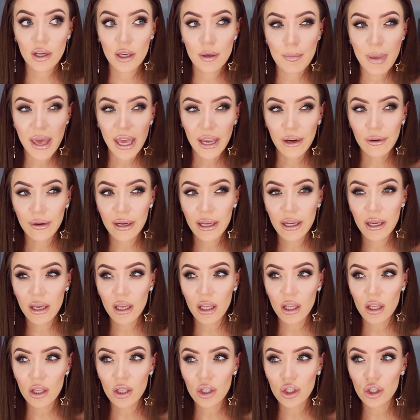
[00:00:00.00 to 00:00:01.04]

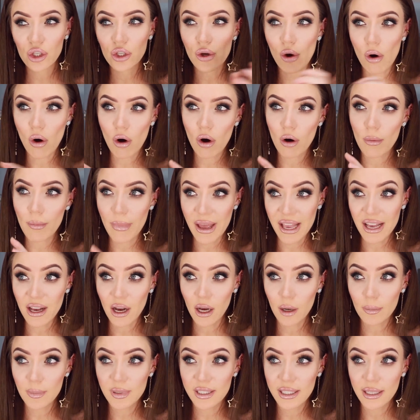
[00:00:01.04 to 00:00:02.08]
comparing your
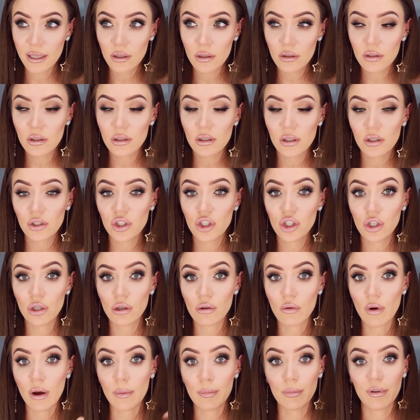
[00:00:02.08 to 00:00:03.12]
makeup skills
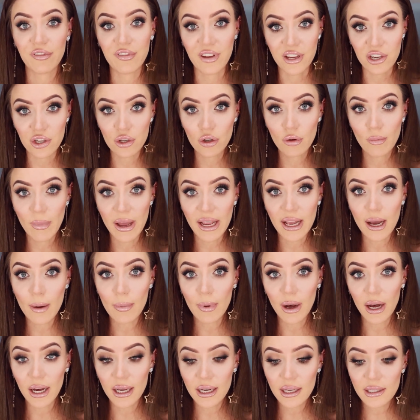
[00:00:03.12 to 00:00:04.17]
to a professional makeup
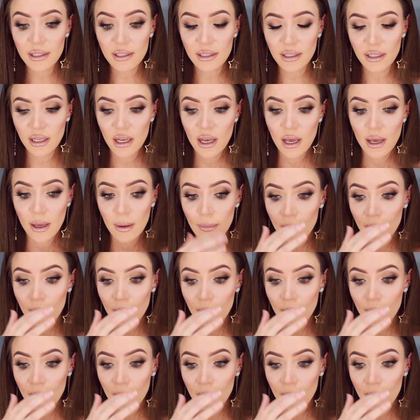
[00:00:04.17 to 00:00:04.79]
artist,